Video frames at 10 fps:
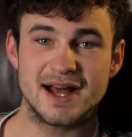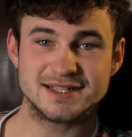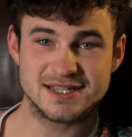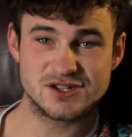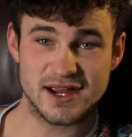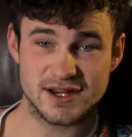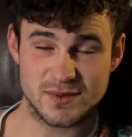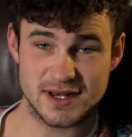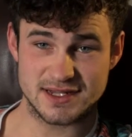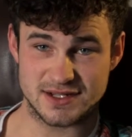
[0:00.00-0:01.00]
As he tried a
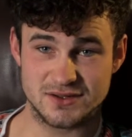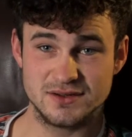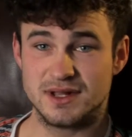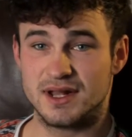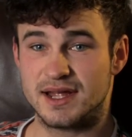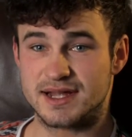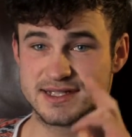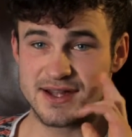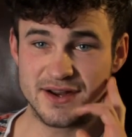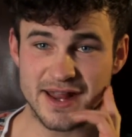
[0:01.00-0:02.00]
window, he
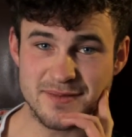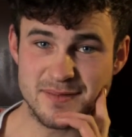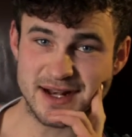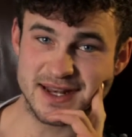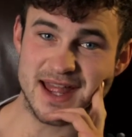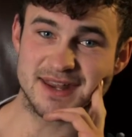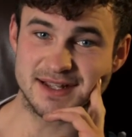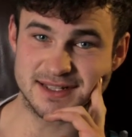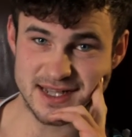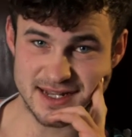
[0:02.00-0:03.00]
saw it had
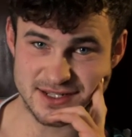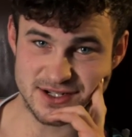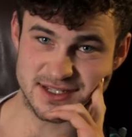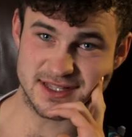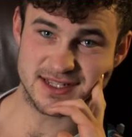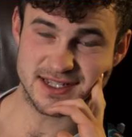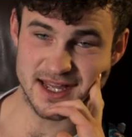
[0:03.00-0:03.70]
magnetic sensors at the